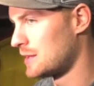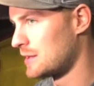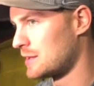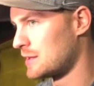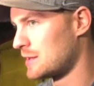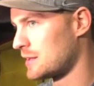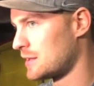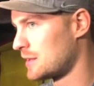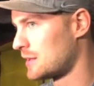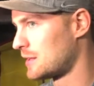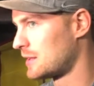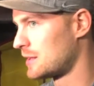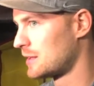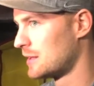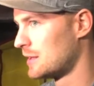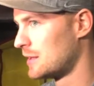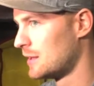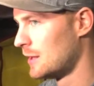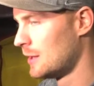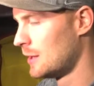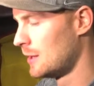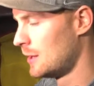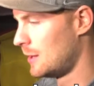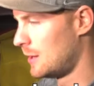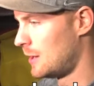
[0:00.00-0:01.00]
I think
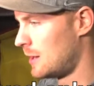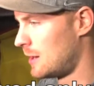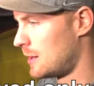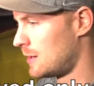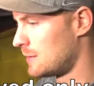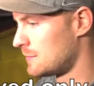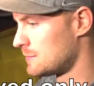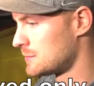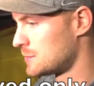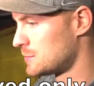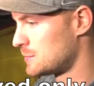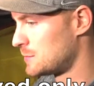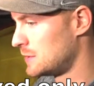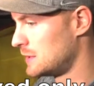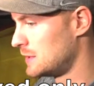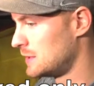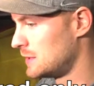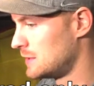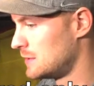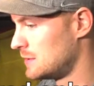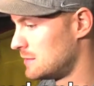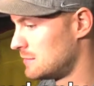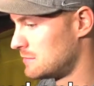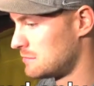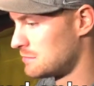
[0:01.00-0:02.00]
uh,
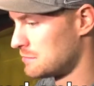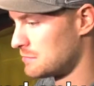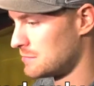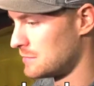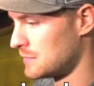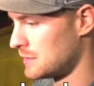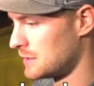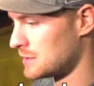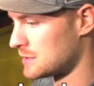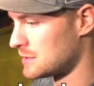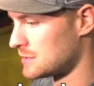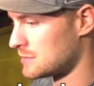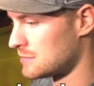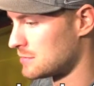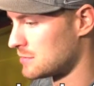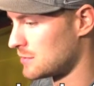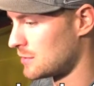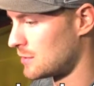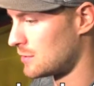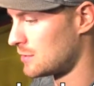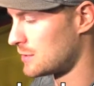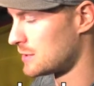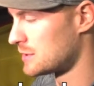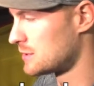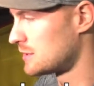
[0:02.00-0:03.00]
speed it's
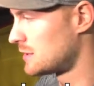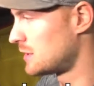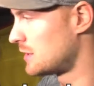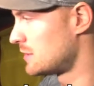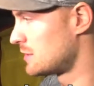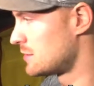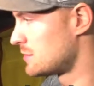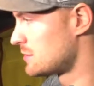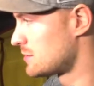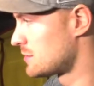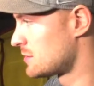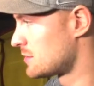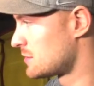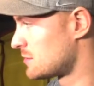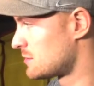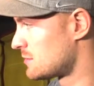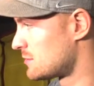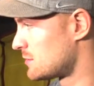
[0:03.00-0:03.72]
always dangerous.